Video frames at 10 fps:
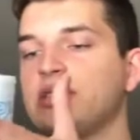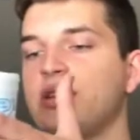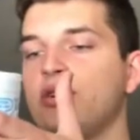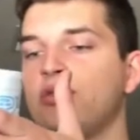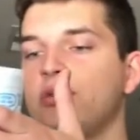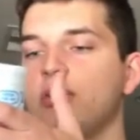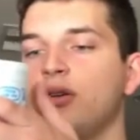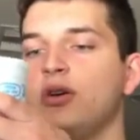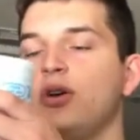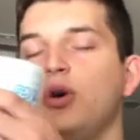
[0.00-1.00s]
so
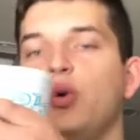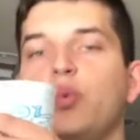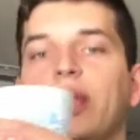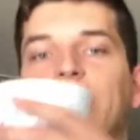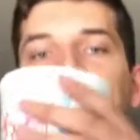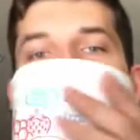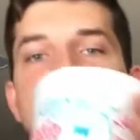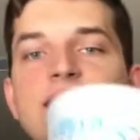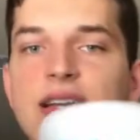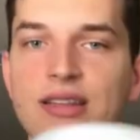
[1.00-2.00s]
we can
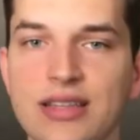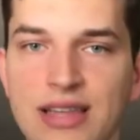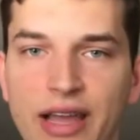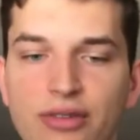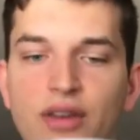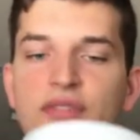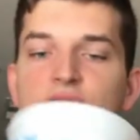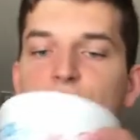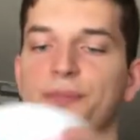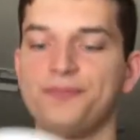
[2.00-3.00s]
consider this like a
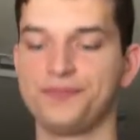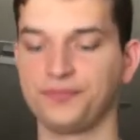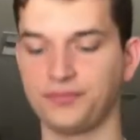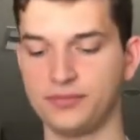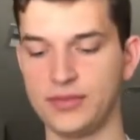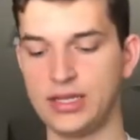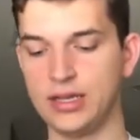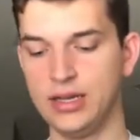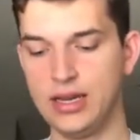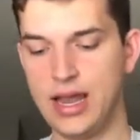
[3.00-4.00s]
review.
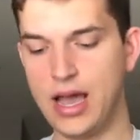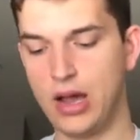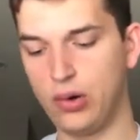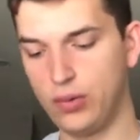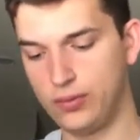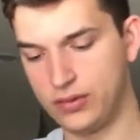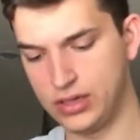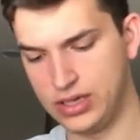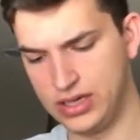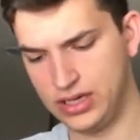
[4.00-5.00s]
Now,
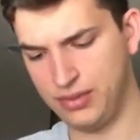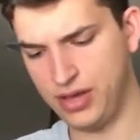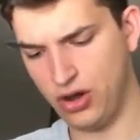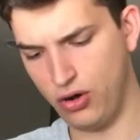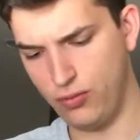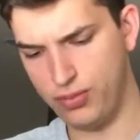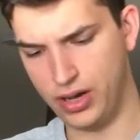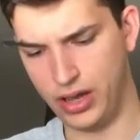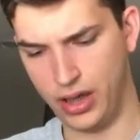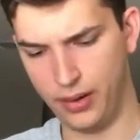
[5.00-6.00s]
let me open